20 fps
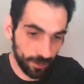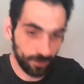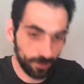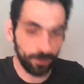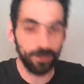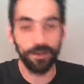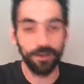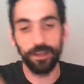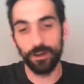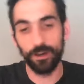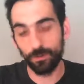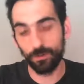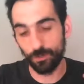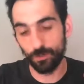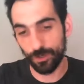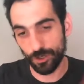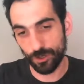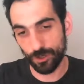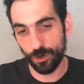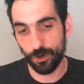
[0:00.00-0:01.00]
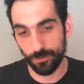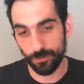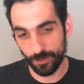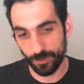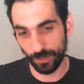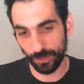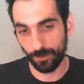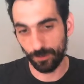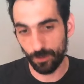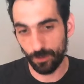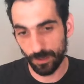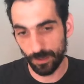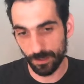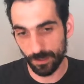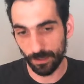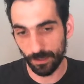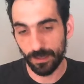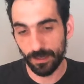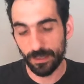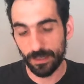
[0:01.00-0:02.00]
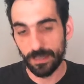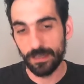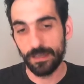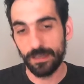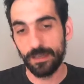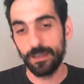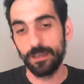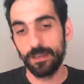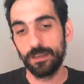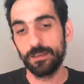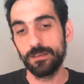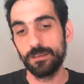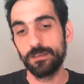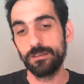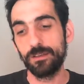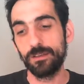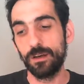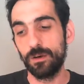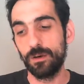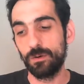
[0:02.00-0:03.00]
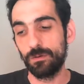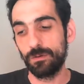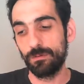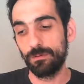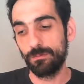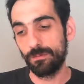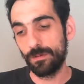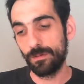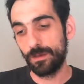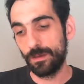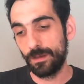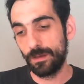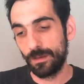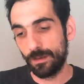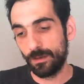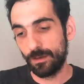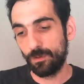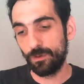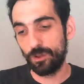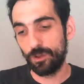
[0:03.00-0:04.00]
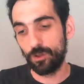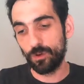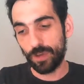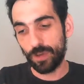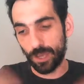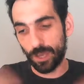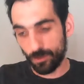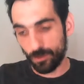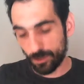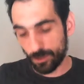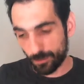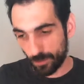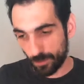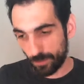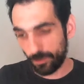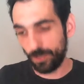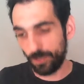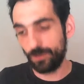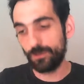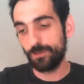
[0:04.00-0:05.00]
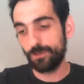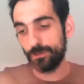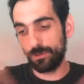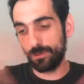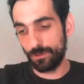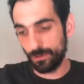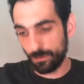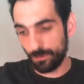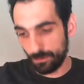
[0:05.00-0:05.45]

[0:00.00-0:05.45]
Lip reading: and which object was it. So you can use Prometheus to